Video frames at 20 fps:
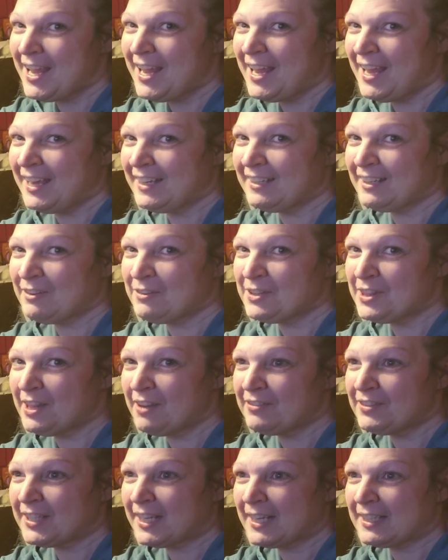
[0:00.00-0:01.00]
and I would
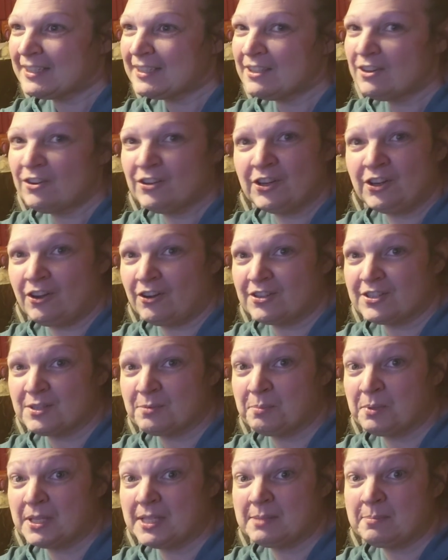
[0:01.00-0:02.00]
love to get to know y'all. So
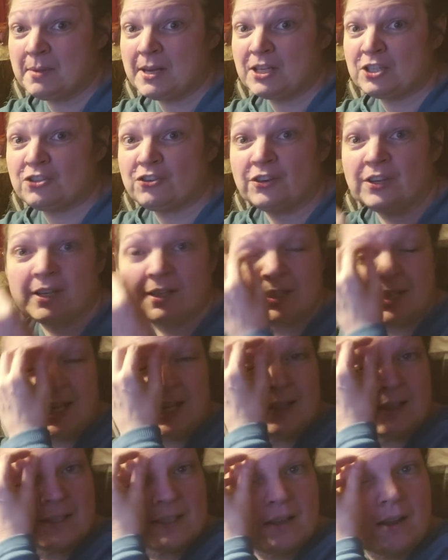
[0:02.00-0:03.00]
please make sure you
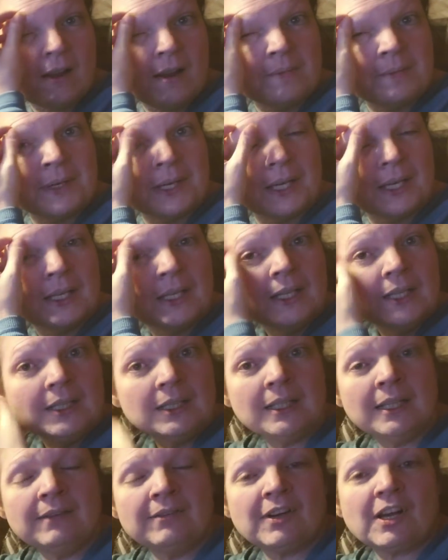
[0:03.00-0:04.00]
take the time to
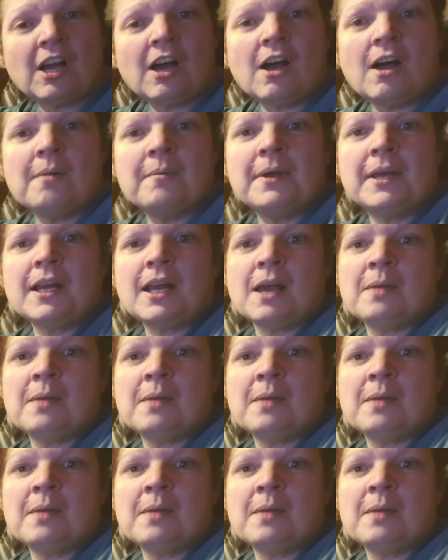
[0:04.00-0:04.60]
leave a comment.